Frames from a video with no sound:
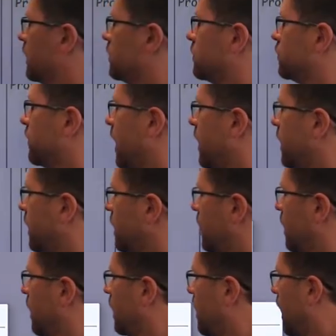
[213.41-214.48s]
in
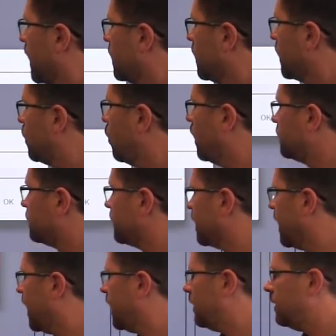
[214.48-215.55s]
setting, I click once
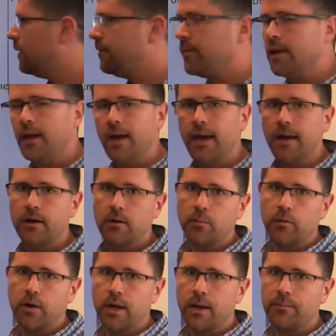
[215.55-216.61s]
again, and it'll
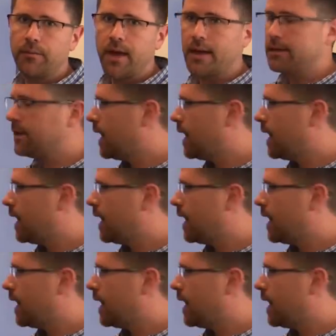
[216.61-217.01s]
bring up that